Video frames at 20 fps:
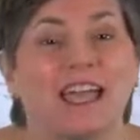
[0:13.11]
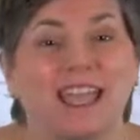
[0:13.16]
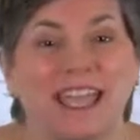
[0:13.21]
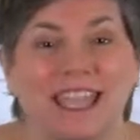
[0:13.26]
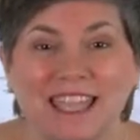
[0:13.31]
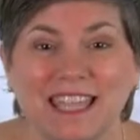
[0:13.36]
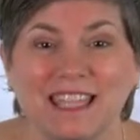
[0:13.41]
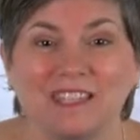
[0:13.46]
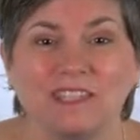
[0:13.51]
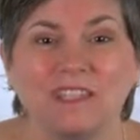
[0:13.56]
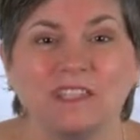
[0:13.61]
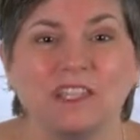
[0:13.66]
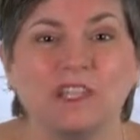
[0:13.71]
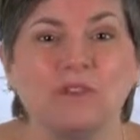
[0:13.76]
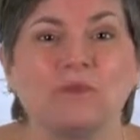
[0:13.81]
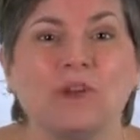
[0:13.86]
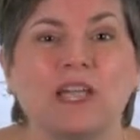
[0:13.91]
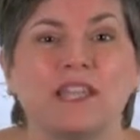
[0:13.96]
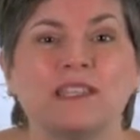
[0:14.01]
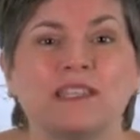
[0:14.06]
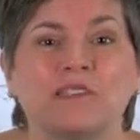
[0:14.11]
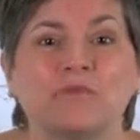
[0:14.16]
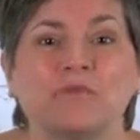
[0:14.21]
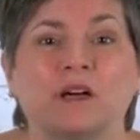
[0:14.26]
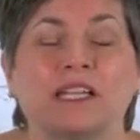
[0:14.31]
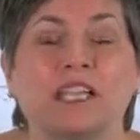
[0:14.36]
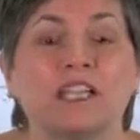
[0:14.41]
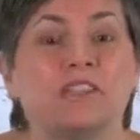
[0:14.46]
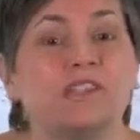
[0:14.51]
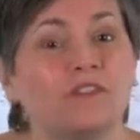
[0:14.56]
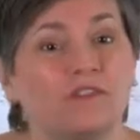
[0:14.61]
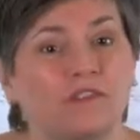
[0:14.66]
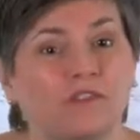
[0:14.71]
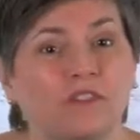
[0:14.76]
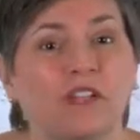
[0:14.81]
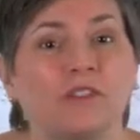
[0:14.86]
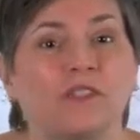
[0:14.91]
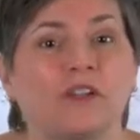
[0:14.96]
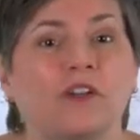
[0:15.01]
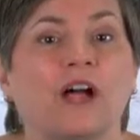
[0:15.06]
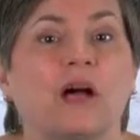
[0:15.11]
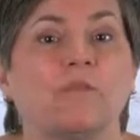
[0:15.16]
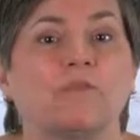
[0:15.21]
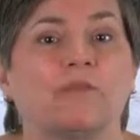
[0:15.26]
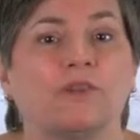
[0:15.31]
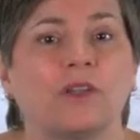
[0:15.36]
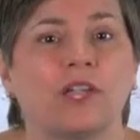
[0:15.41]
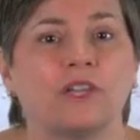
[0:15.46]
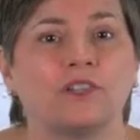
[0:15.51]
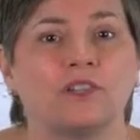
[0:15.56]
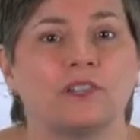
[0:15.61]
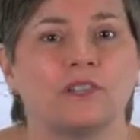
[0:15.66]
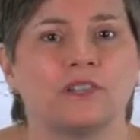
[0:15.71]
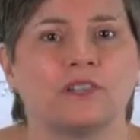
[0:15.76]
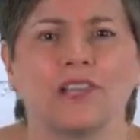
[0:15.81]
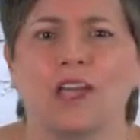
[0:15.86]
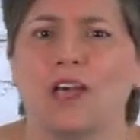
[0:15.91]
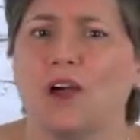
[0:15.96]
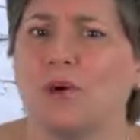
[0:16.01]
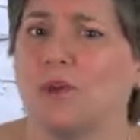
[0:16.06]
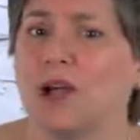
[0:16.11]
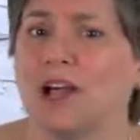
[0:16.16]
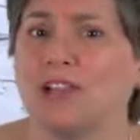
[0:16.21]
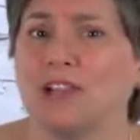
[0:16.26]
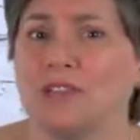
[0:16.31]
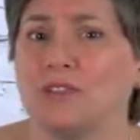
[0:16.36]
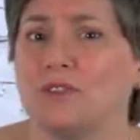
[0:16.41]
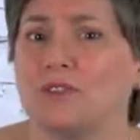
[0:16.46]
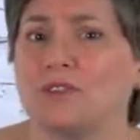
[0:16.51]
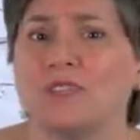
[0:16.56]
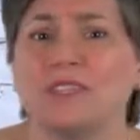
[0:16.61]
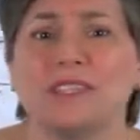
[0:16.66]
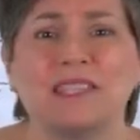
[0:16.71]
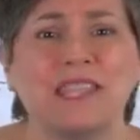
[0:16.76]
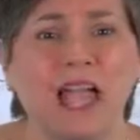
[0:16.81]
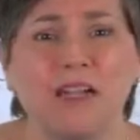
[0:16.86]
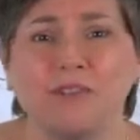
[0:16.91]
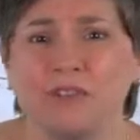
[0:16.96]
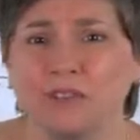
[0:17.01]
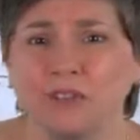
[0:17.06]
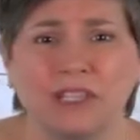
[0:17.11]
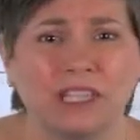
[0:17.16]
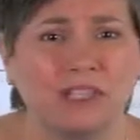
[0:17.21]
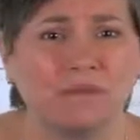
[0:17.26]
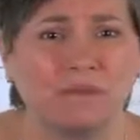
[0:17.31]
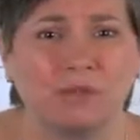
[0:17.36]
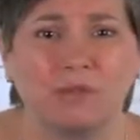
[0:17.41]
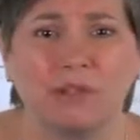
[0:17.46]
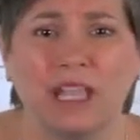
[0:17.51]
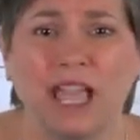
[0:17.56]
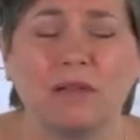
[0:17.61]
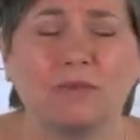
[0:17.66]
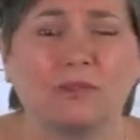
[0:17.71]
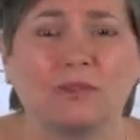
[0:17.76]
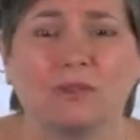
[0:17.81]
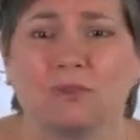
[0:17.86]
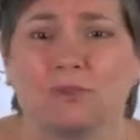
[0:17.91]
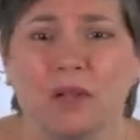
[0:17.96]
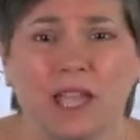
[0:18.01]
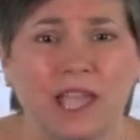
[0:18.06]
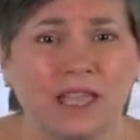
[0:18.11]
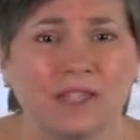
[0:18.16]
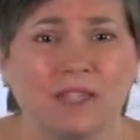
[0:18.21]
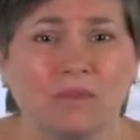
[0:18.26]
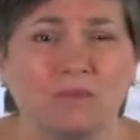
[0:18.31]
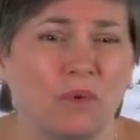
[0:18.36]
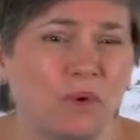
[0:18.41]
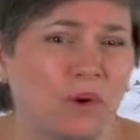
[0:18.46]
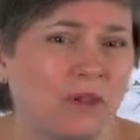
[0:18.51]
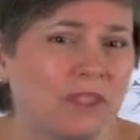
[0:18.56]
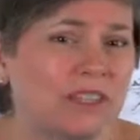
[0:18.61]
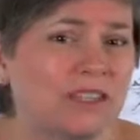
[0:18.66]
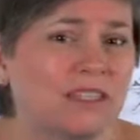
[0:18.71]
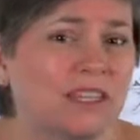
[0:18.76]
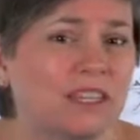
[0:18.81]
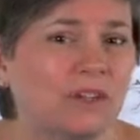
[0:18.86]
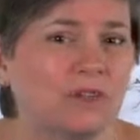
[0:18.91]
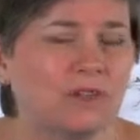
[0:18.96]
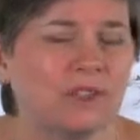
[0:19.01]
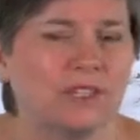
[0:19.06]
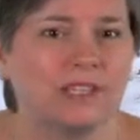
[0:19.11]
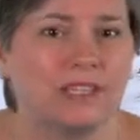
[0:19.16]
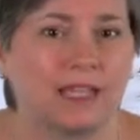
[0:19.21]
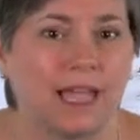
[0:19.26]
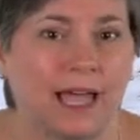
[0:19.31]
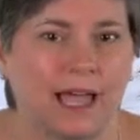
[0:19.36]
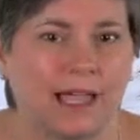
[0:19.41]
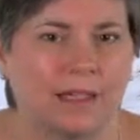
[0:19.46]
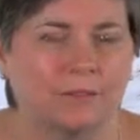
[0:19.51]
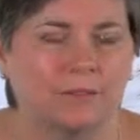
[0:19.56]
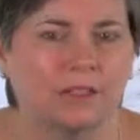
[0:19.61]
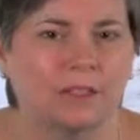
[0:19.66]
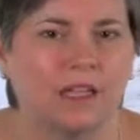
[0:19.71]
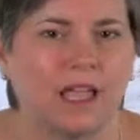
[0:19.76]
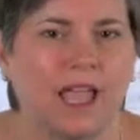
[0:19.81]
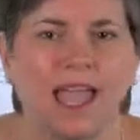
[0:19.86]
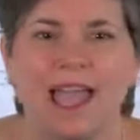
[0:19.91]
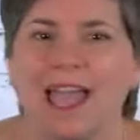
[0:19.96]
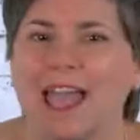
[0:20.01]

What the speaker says: easily raising money to fund their operations, while others never seem to be able to raise more than nickels and dimes?